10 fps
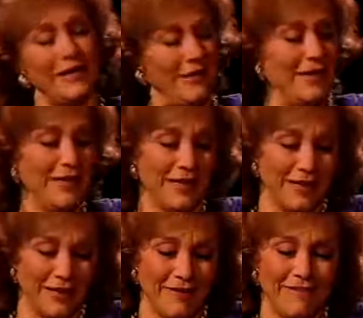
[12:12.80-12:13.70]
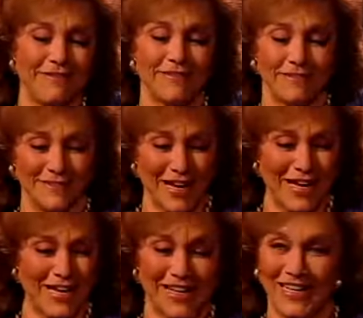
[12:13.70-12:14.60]
Yeah, tell me about that, because
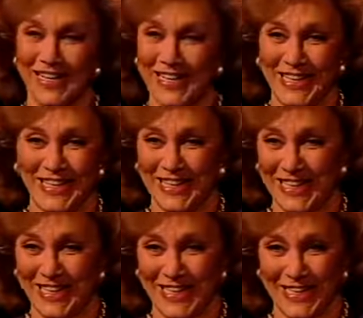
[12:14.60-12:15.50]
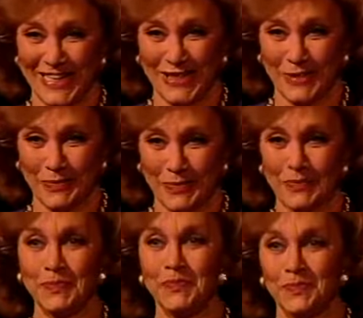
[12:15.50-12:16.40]
Linda, no, you're 24 hours.
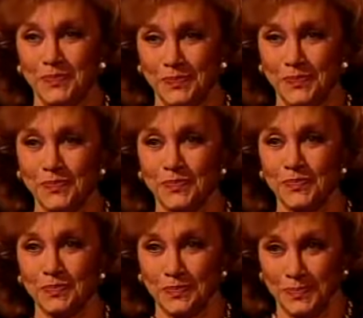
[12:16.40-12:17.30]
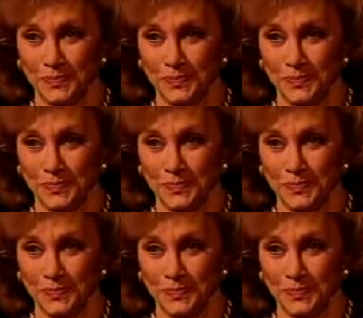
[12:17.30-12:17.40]
And then something